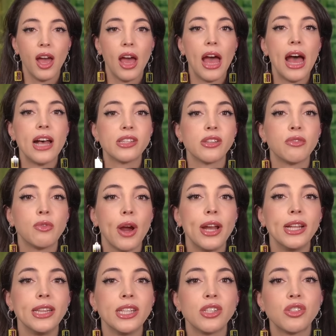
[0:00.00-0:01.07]
As of
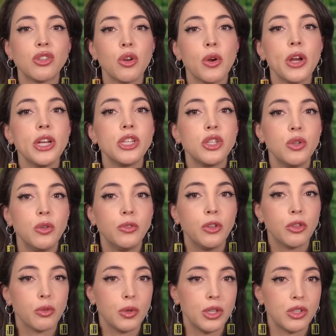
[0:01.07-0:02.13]
writing this story, two of the
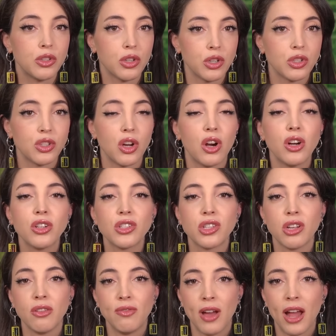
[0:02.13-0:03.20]
three certs are
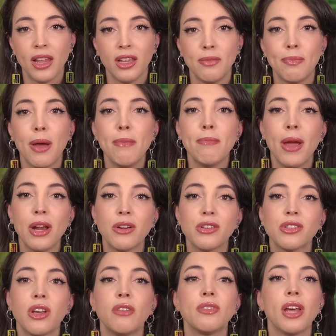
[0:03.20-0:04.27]
still valid, but
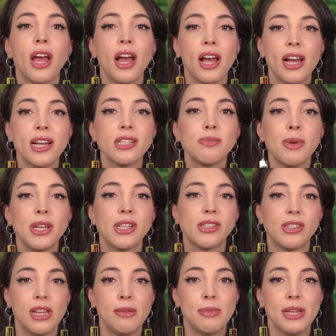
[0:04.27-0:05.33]
Microsoft has made a
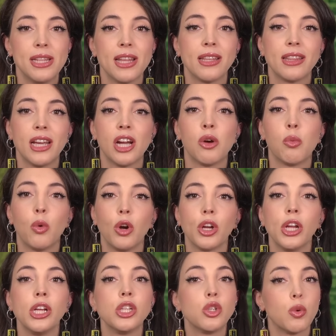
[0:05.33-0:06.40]
statement that they are
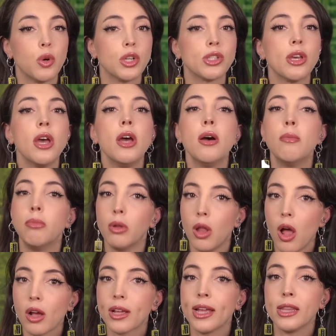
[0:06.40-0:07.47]
working towards
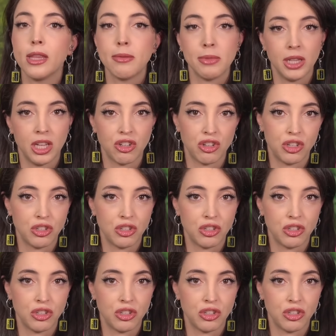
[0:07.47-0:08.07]
blocking the malicious